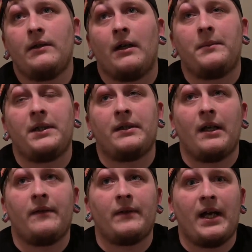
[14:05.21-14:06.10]

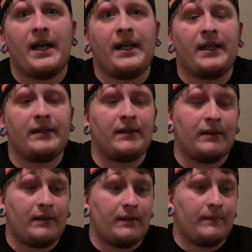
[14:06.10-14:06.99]
I
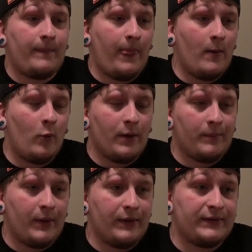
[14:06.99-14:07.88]
had one
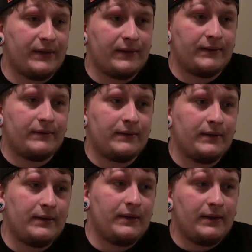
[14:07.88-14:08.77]
person,
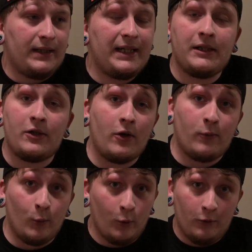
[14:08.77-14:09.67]
he didn't
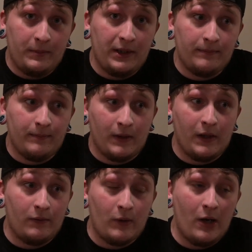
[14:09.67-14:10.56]
dark ruler me, but
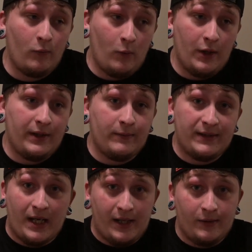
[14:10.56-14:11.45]
in round 1 it was
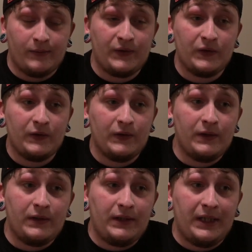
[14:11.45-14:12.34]
dinos.
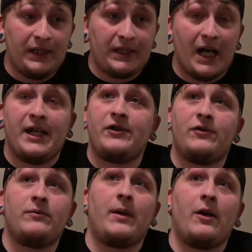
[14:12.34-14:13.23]
He
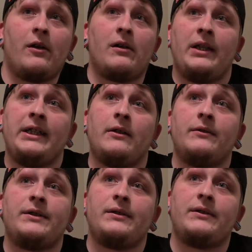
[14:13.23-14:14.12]
kaiju'd my
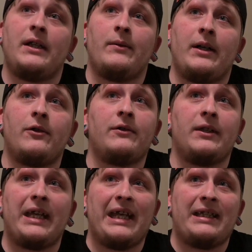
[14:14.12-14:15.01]
Herculinos, so that way I couldn't
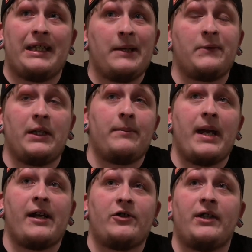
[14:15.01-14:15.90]
negate the evenly
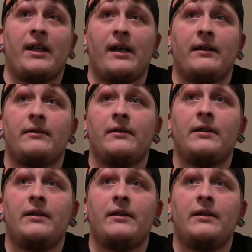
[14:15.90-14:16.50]
match he had.